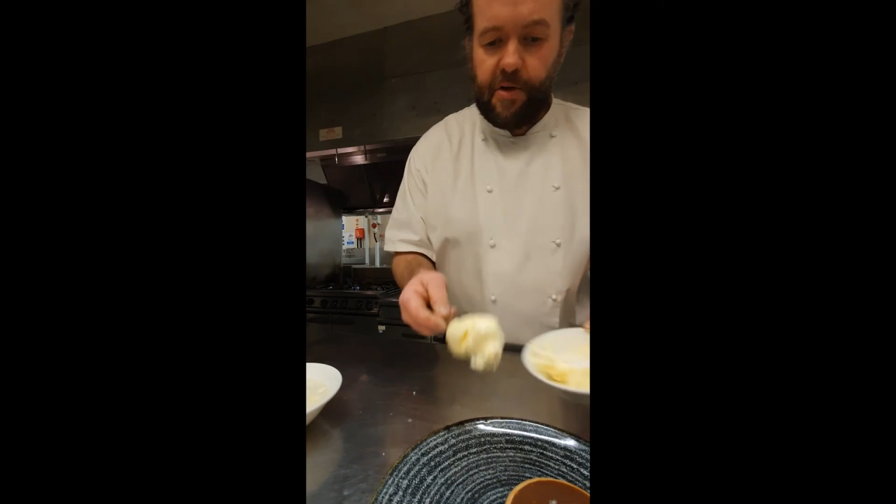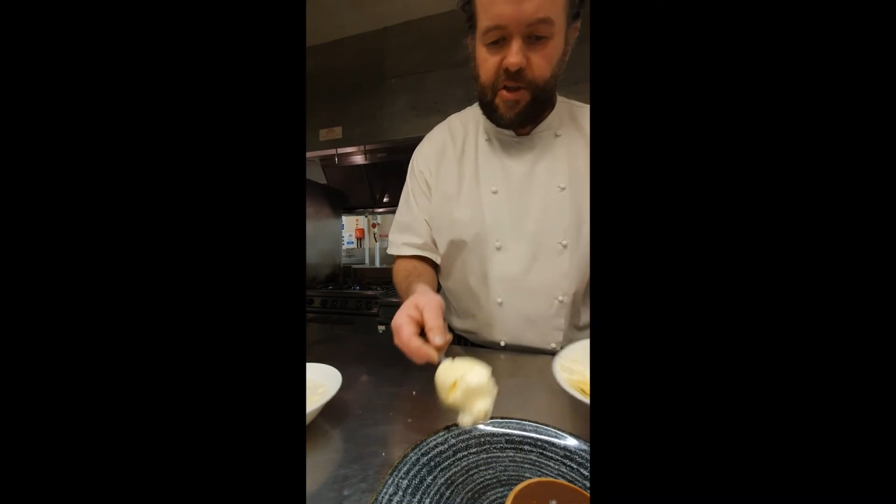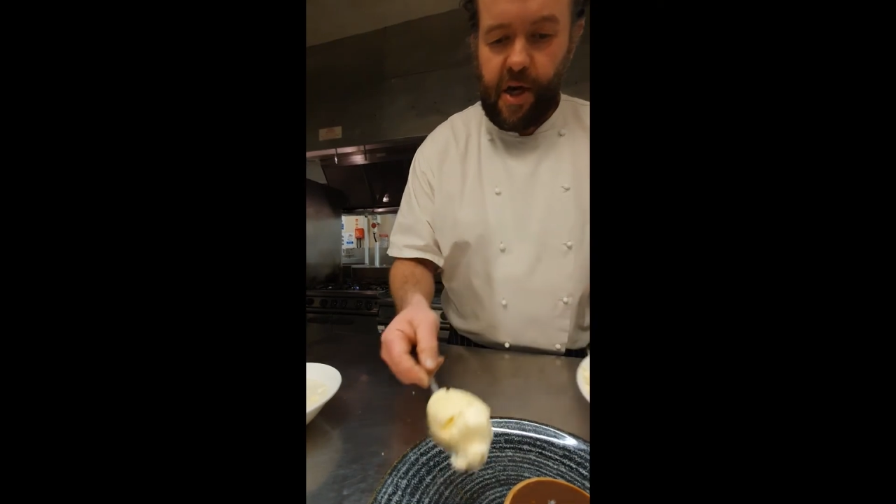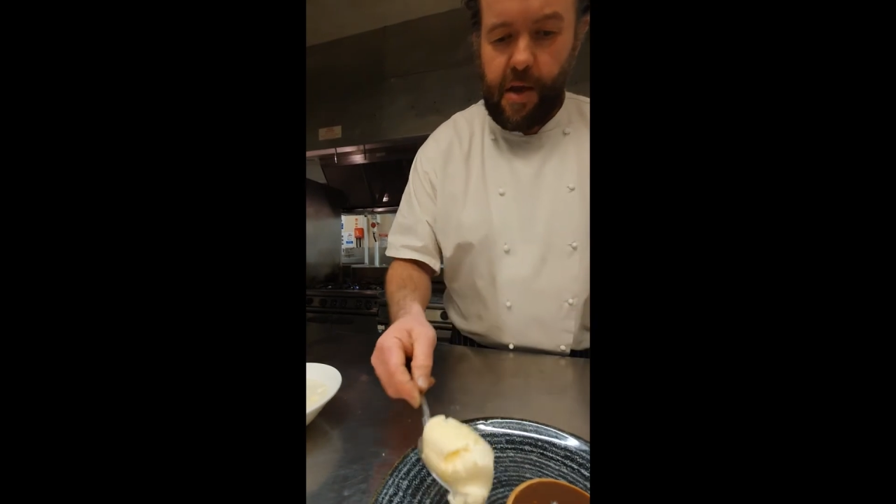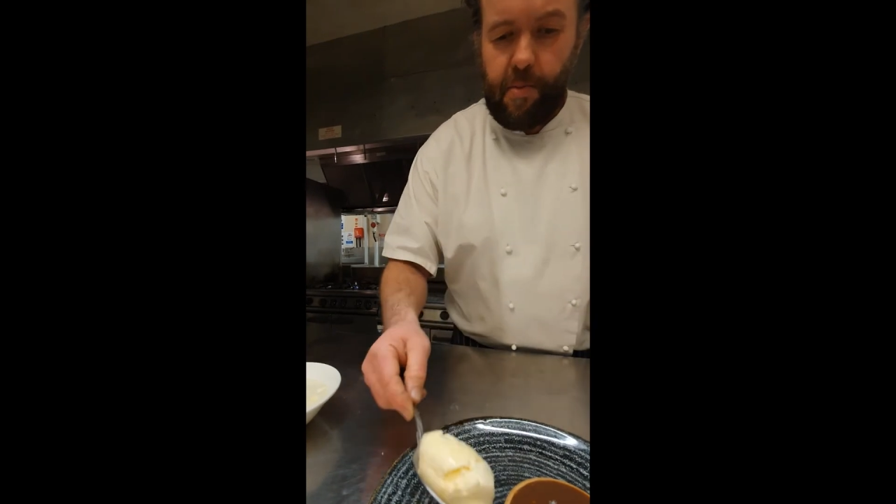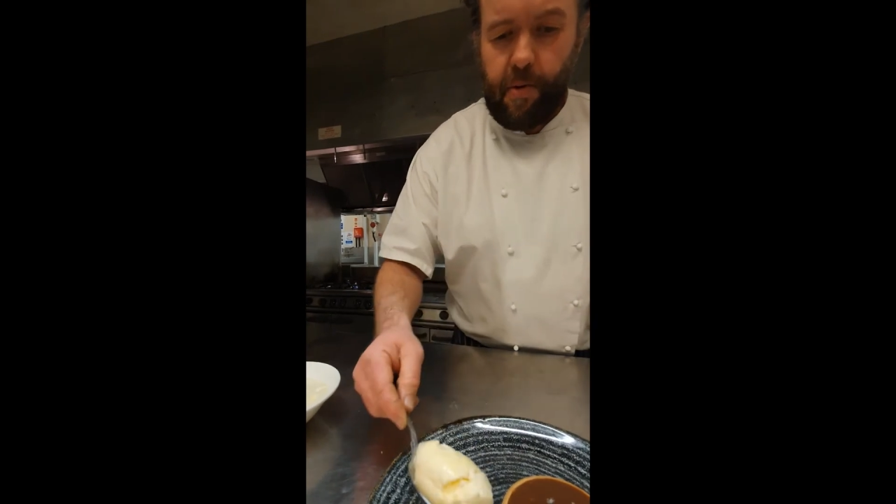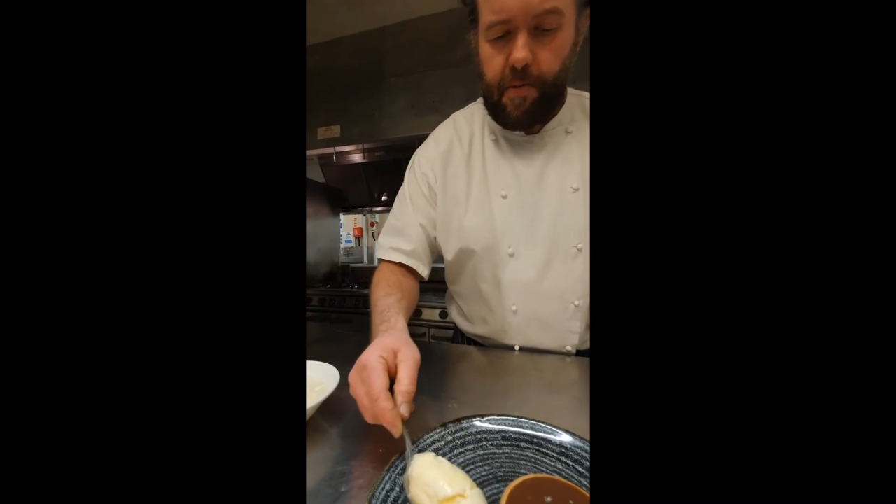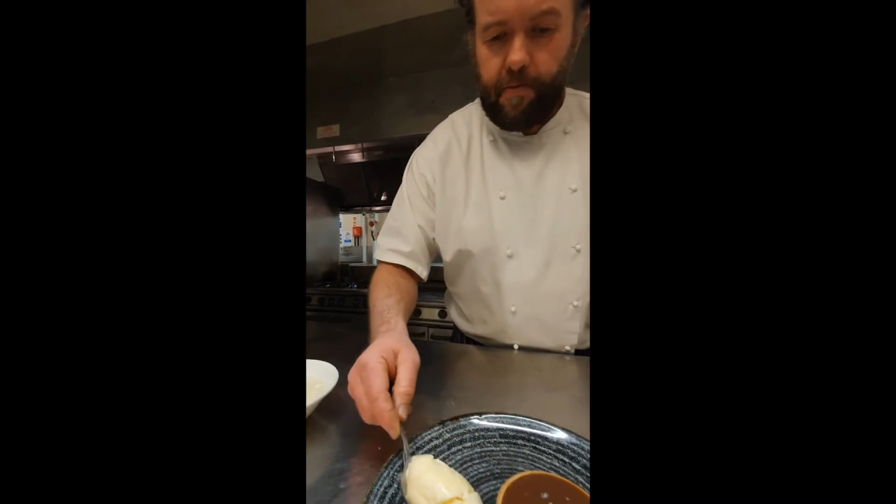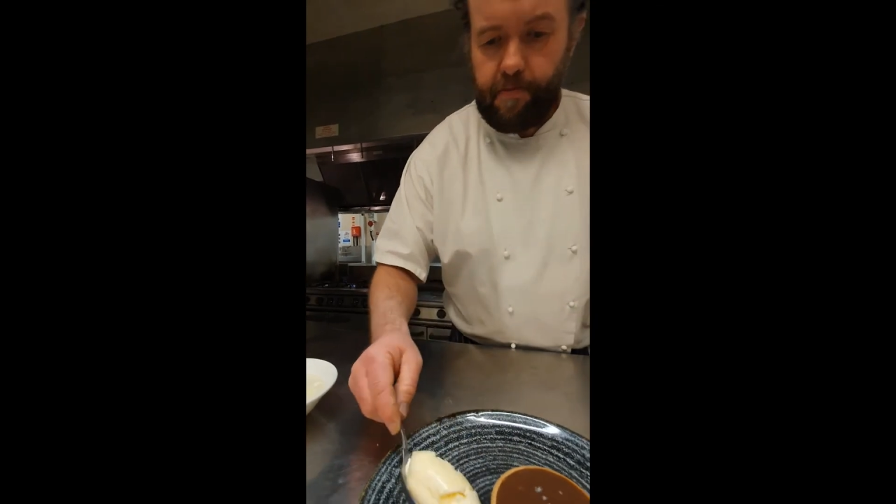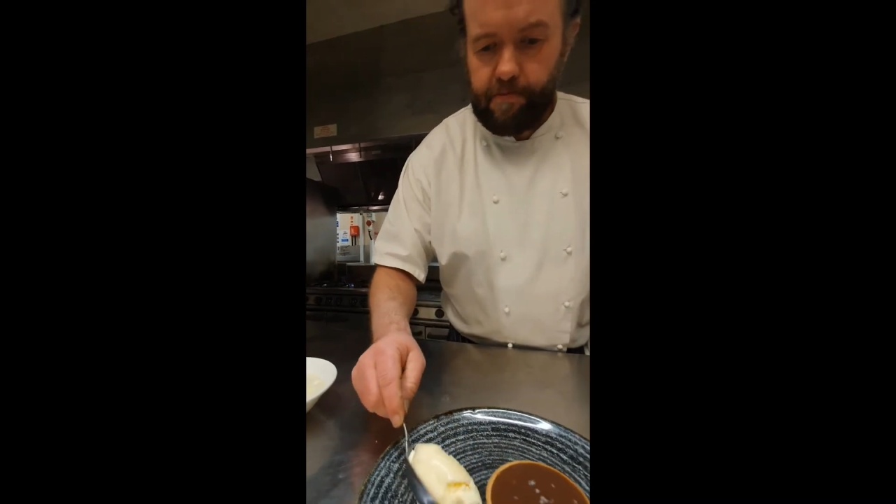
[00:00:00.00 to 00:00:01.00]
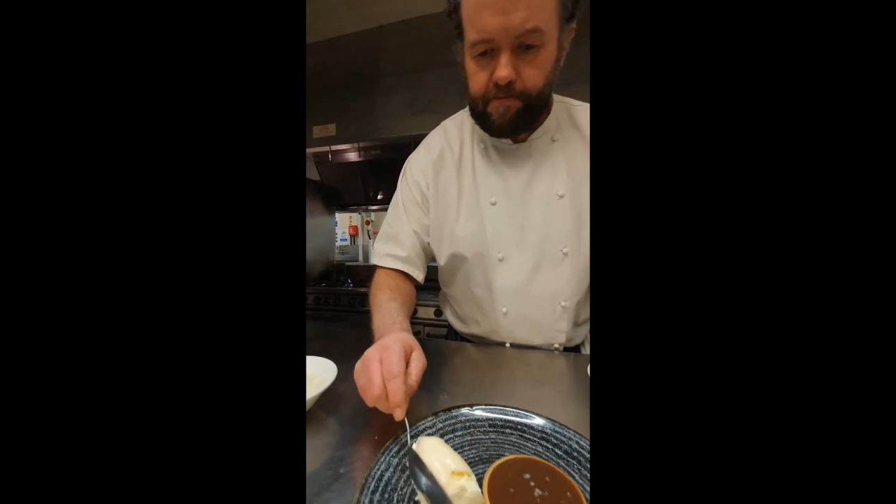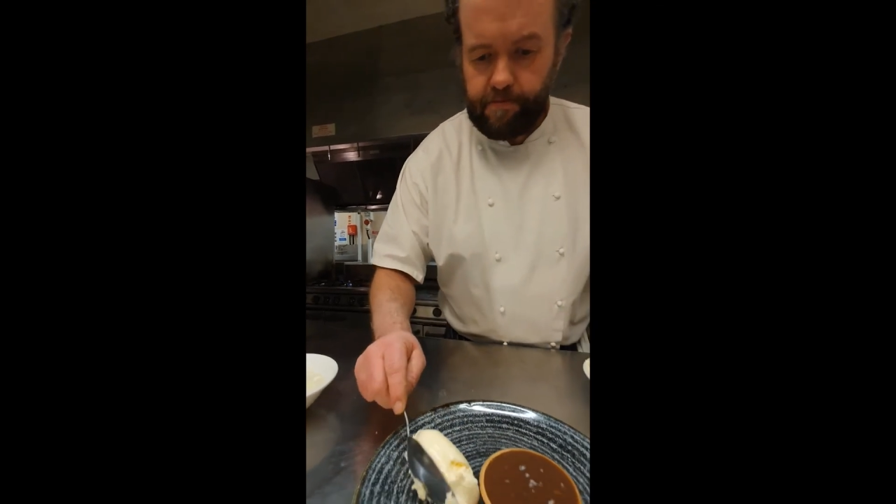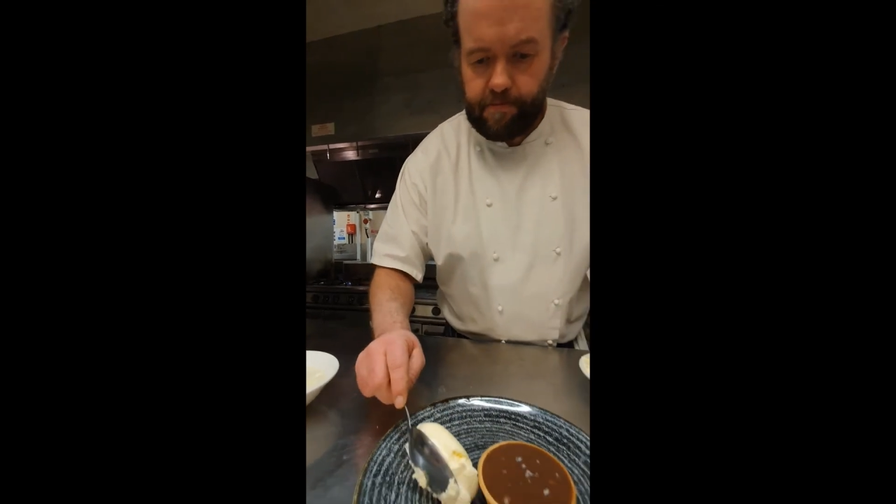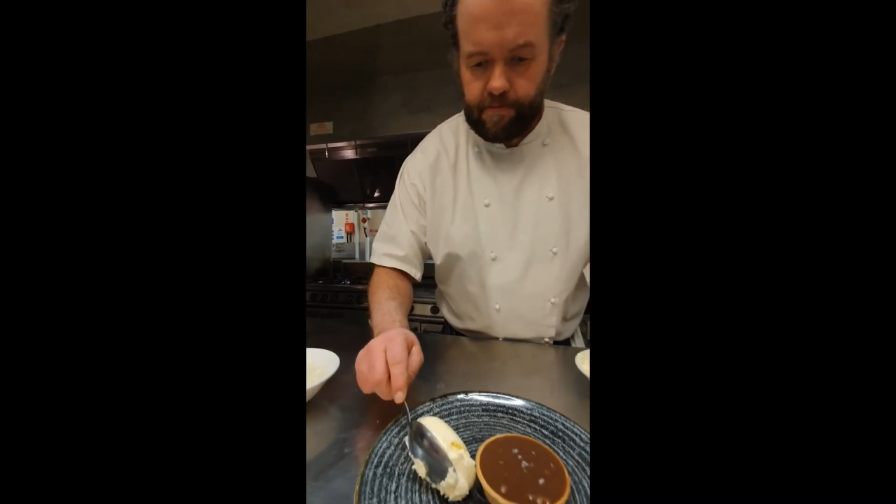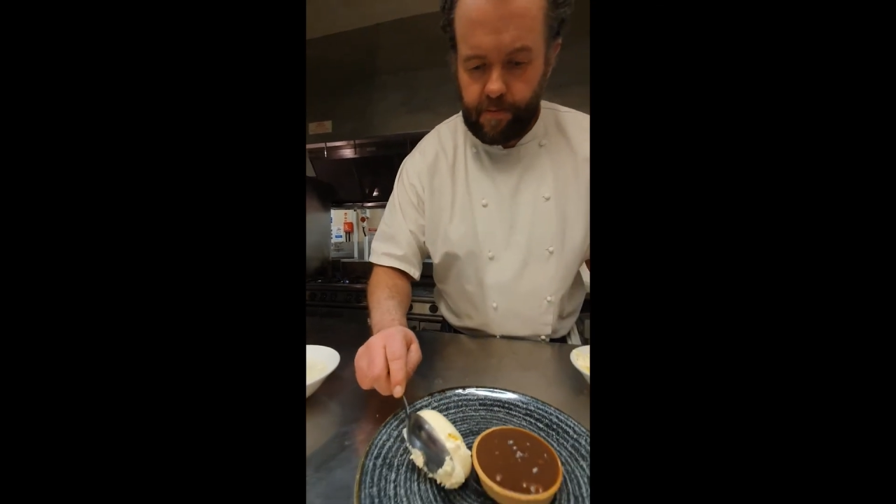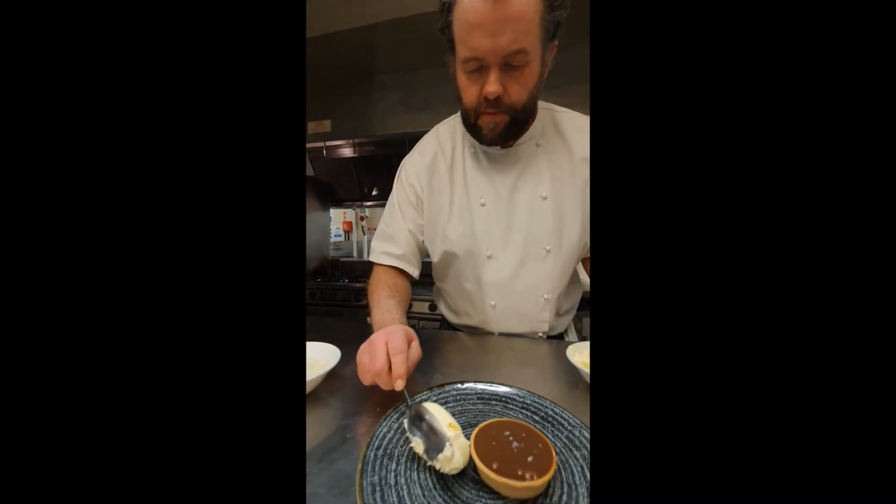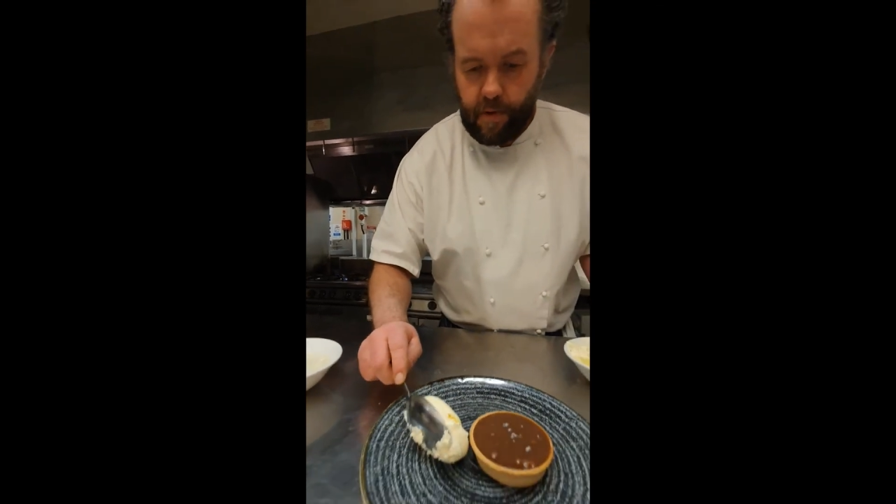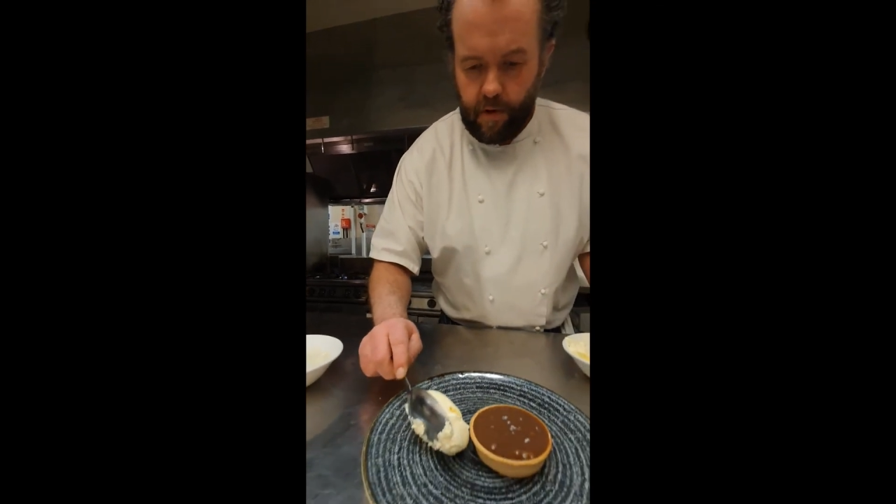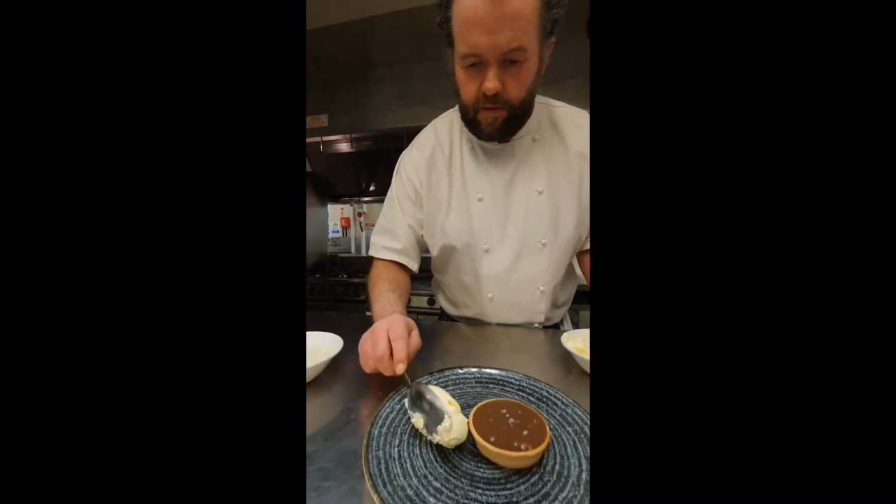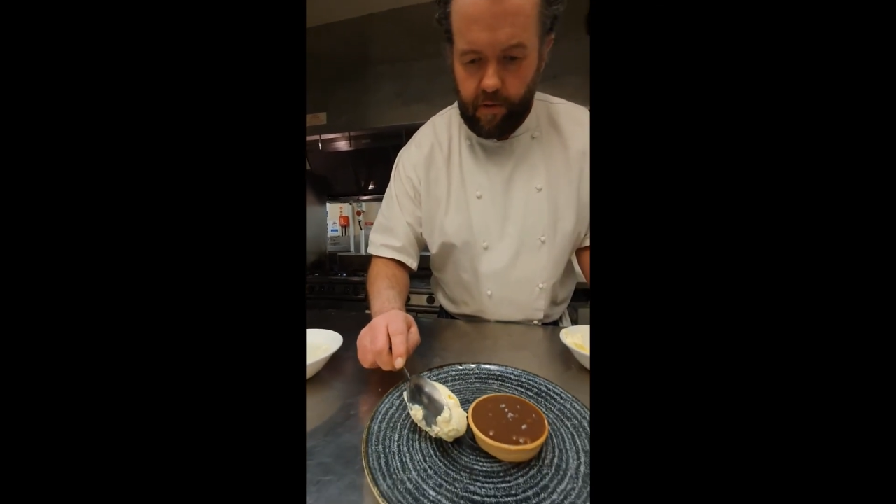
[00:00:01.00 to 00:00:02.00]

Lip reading: shape of